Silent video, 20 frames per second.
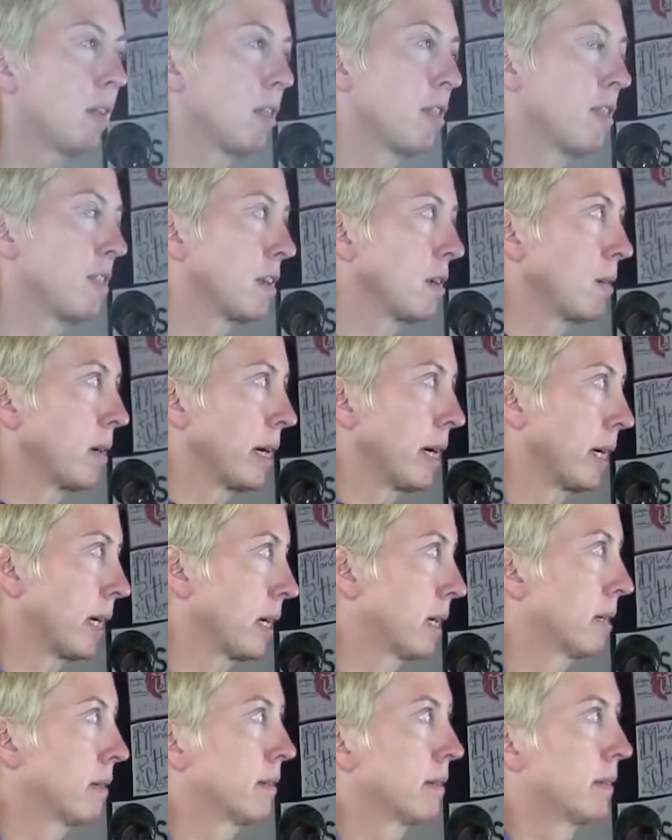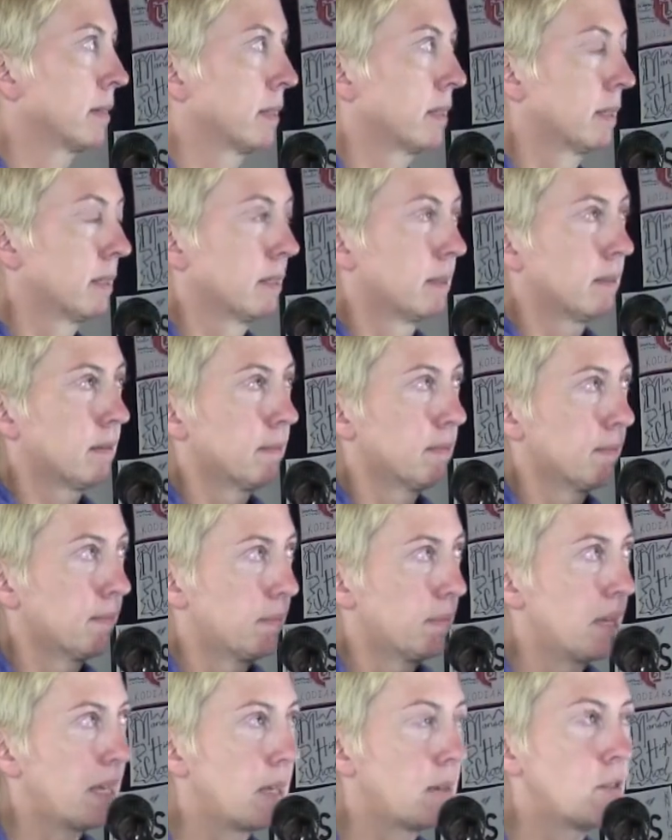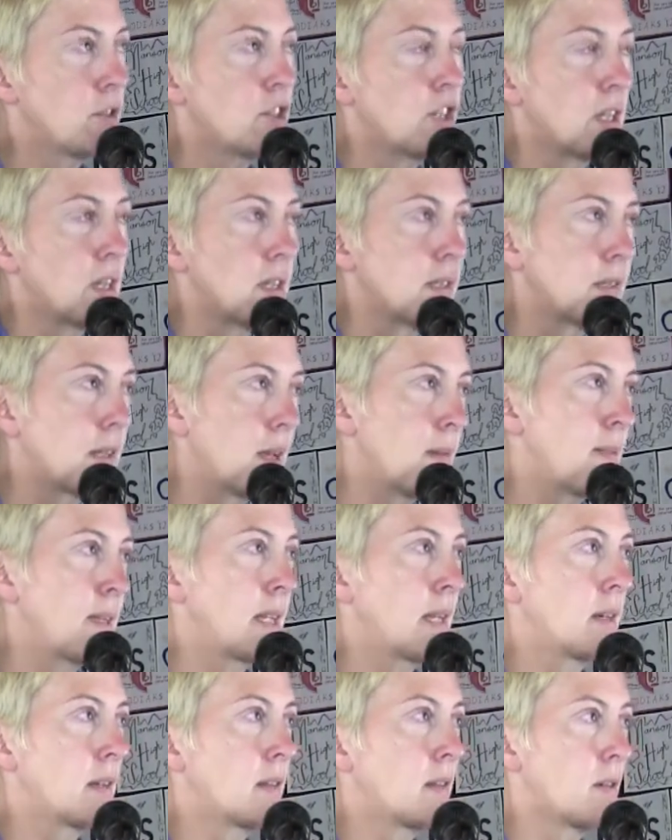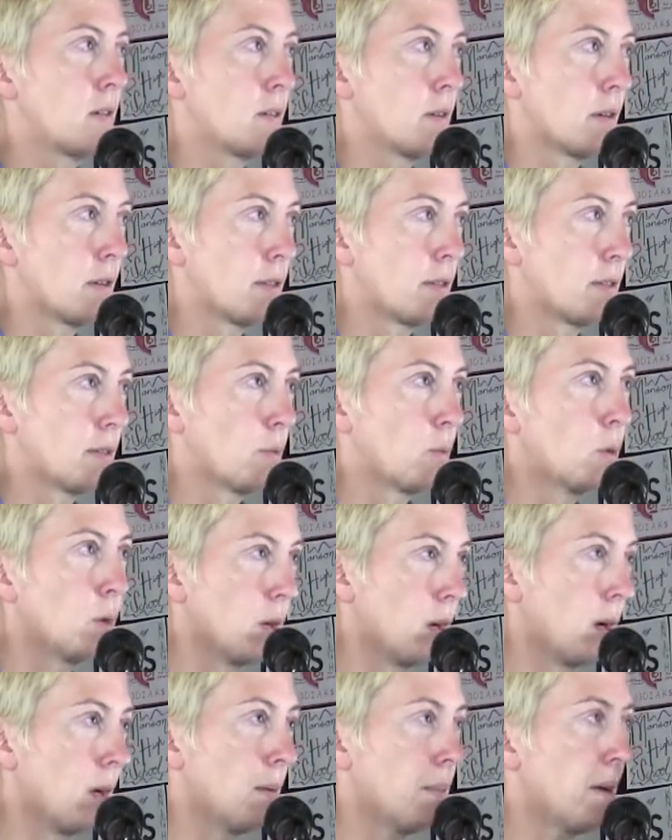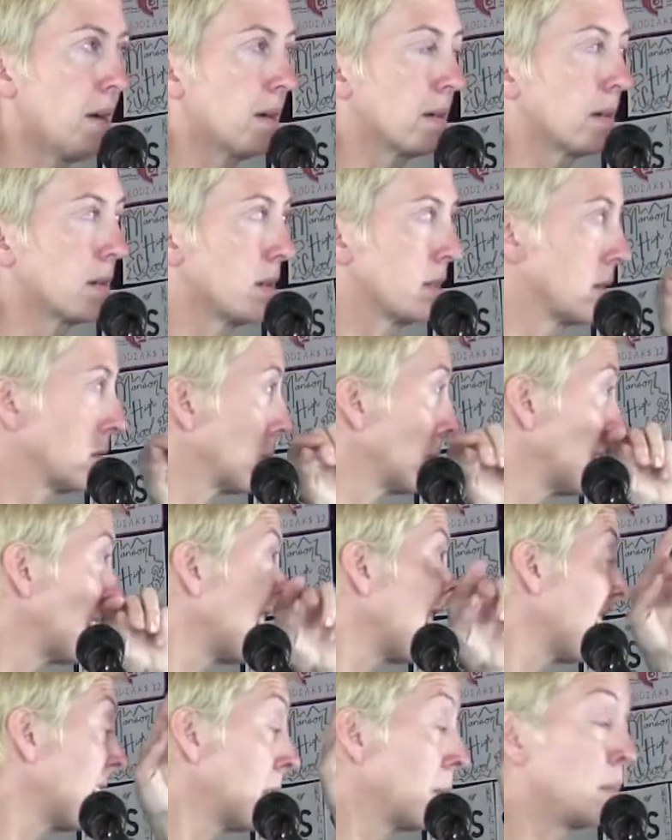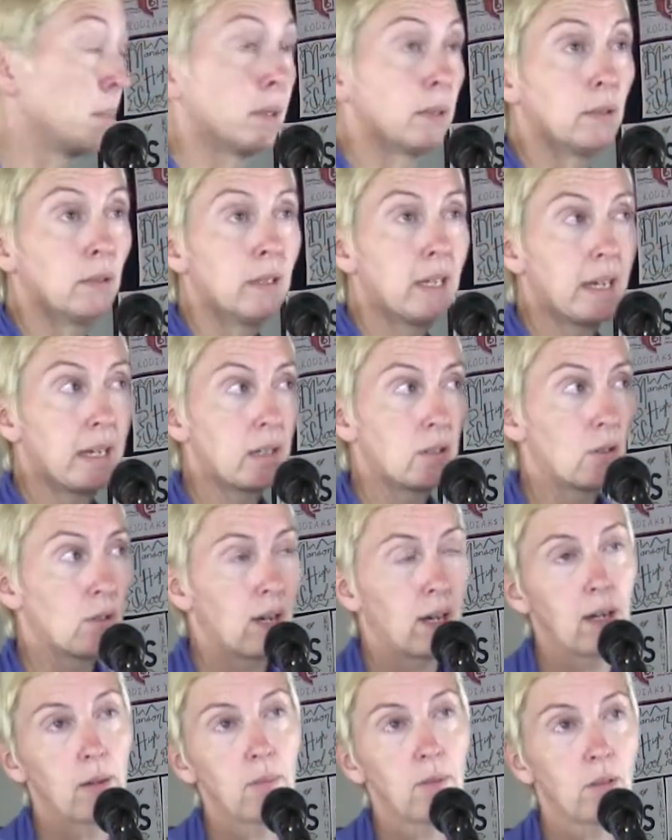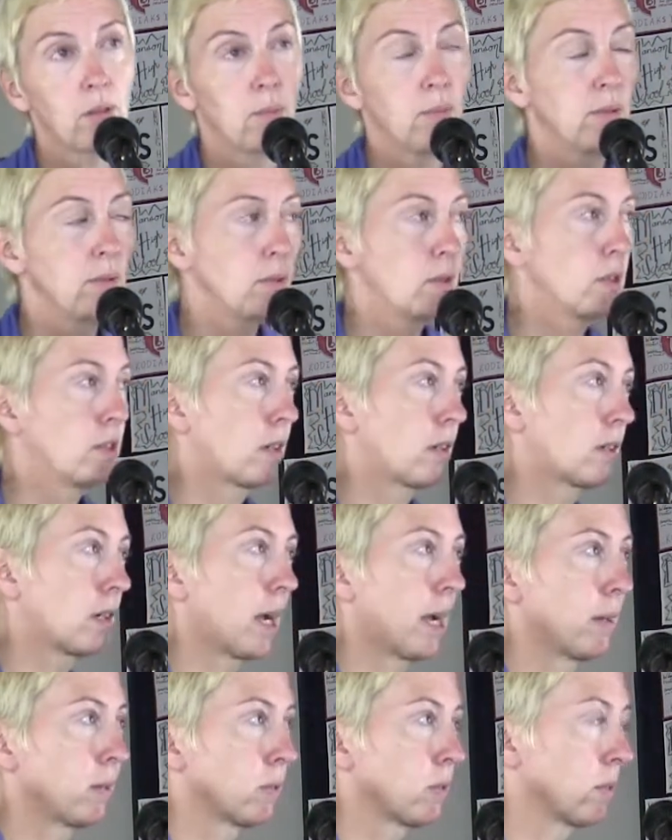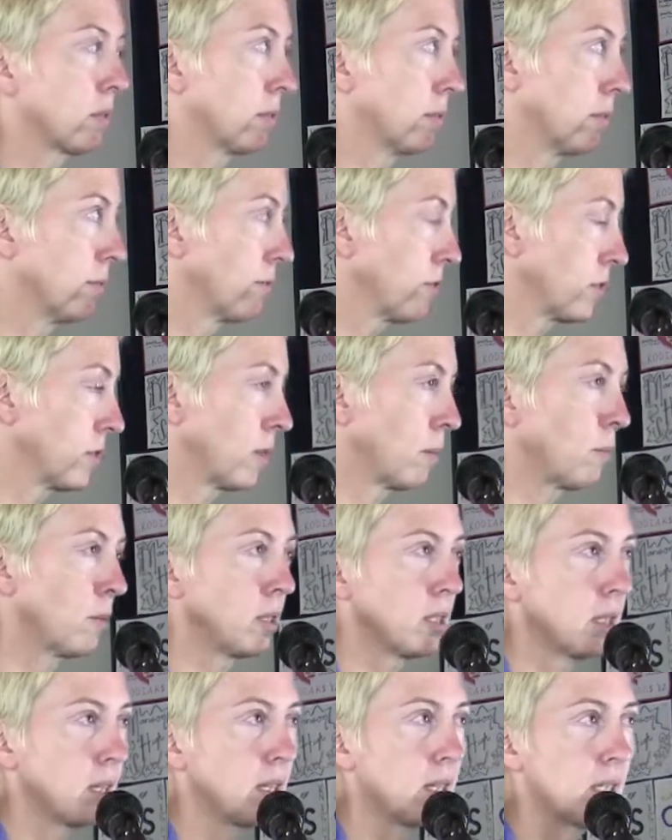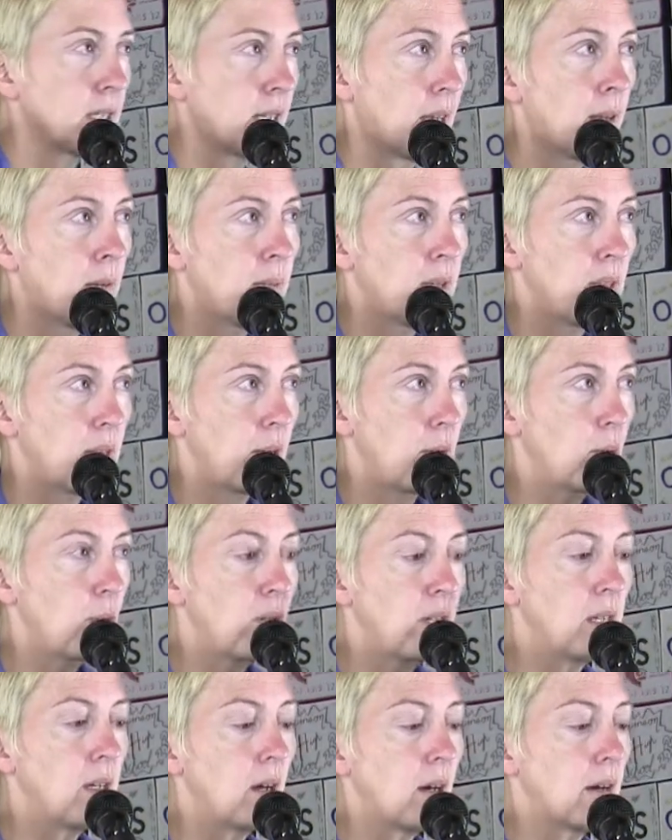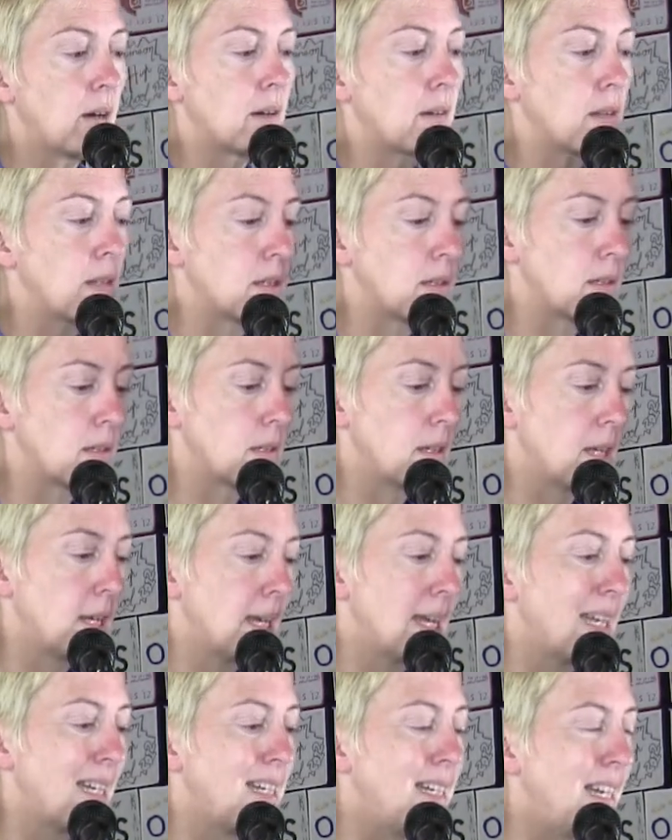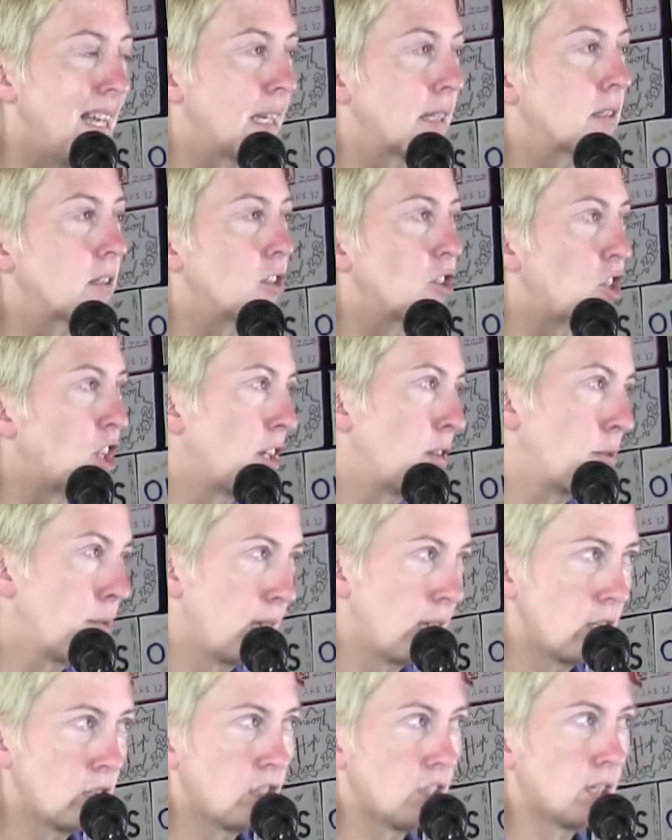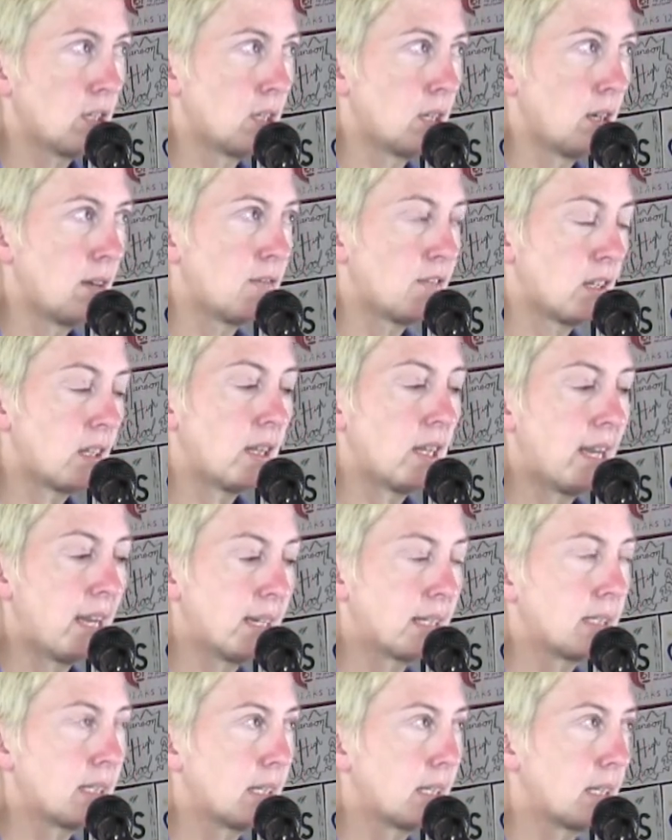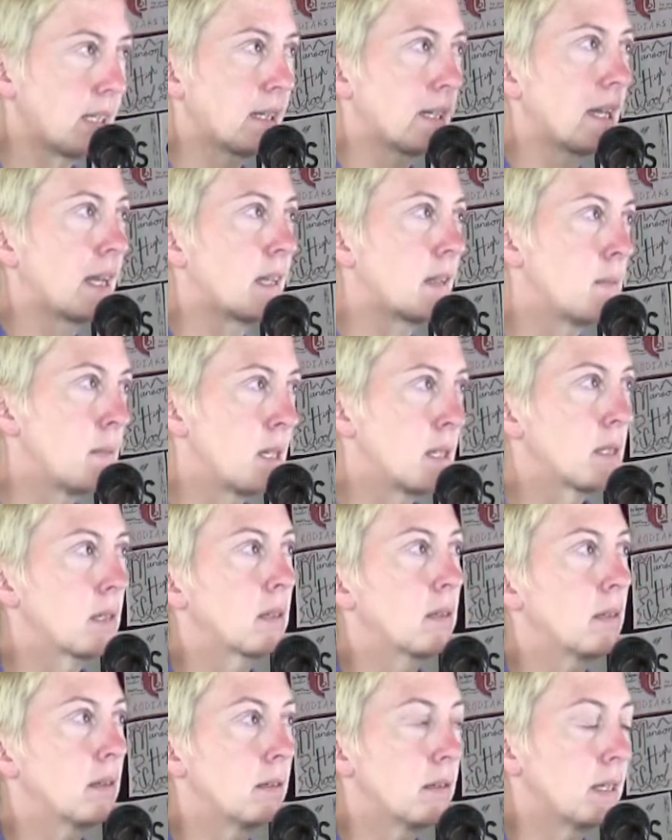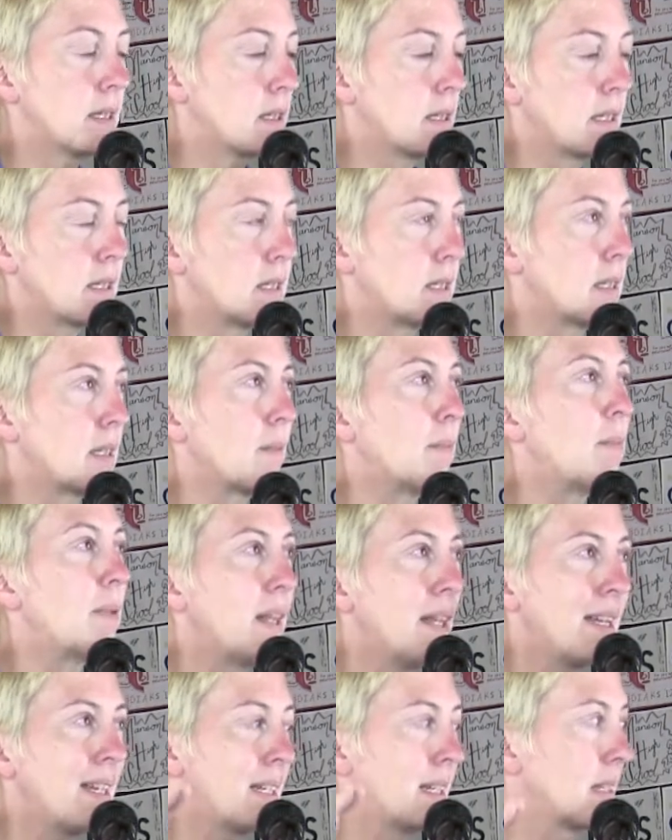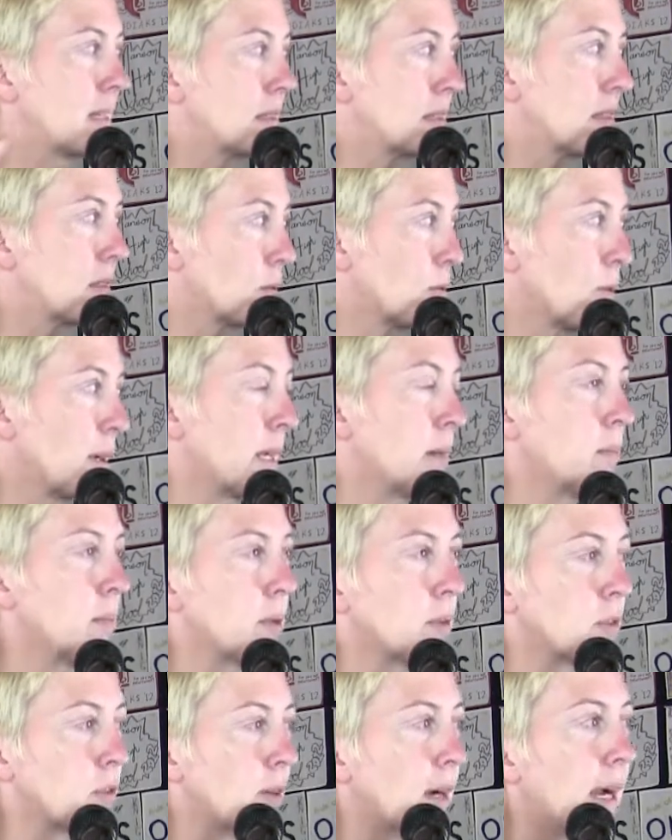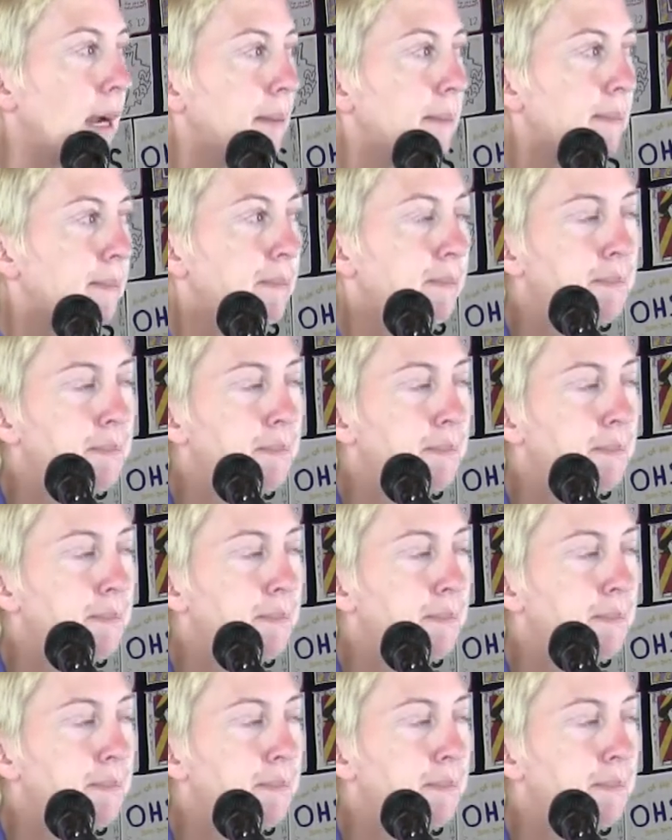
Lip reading: etheric energy that's coming out of the Earth. We're all part of this, what they call the Blue Light Tribe or the Blue Star Council. For some reason, they tell me that we are this next generation of galactic, elemental. It's the blend. It's the rainbow tribe.